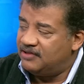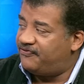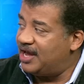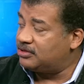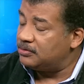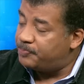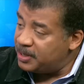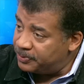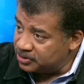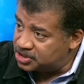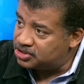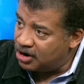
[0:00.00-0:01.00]
The fact that people
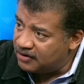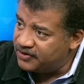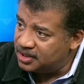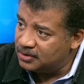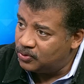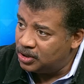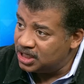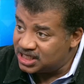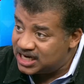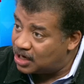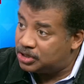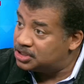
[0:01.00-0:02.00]
are starving in the world is
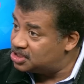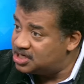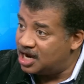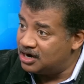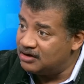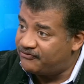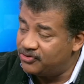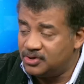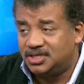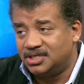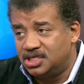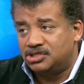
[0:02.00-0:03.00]
not because there's not enough food, it's
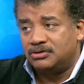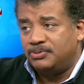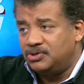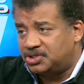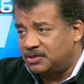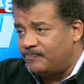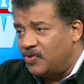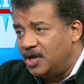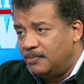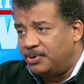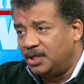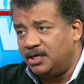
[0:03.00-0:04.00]
a distribution
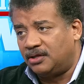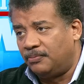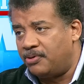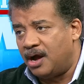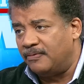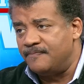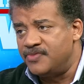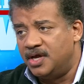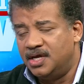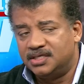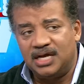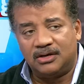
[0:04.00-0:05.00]
political problem.
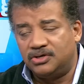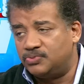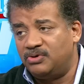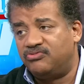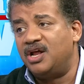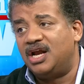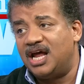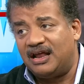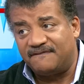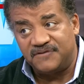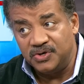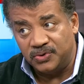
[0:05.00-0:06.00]
It's not because we're running out of
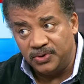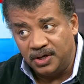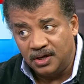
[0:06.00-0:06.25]
food.